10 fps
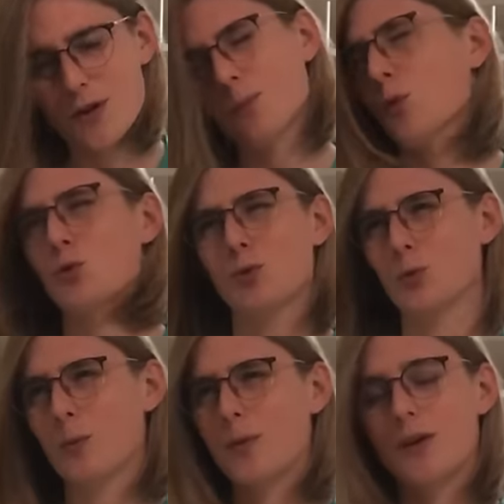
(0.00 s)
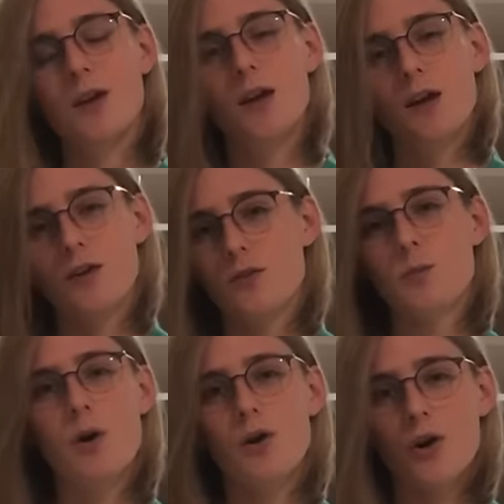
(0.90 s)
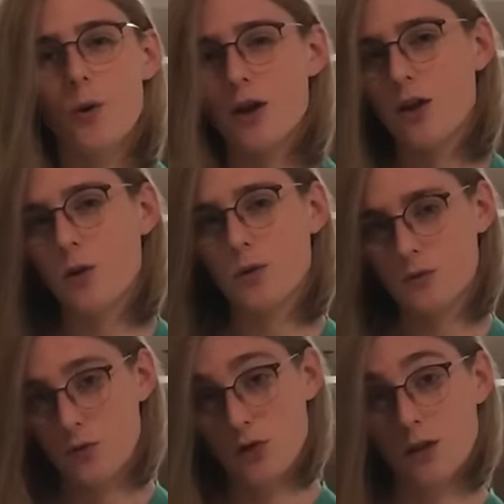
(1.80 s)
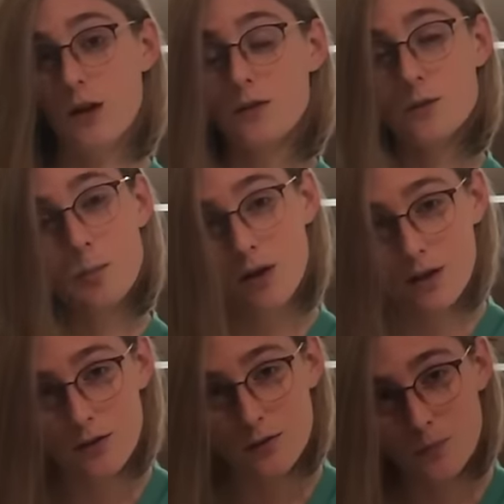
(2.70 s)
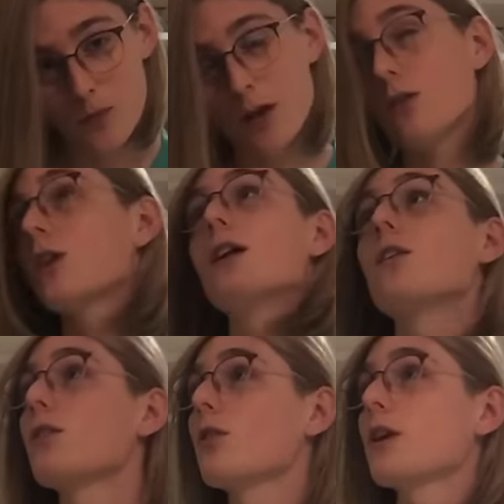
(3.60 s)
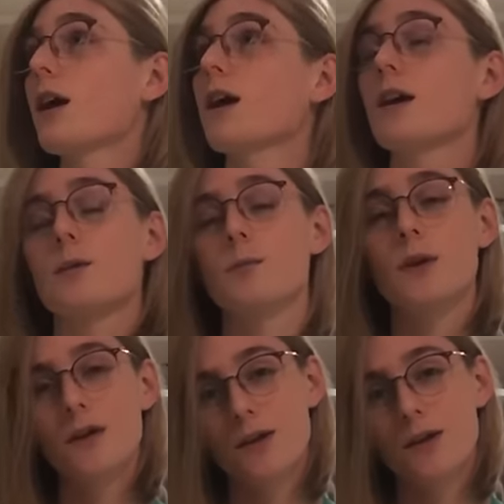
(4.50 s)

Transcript: I'm not sure, but tomorrow I go in for the last part at 10:30 a.m.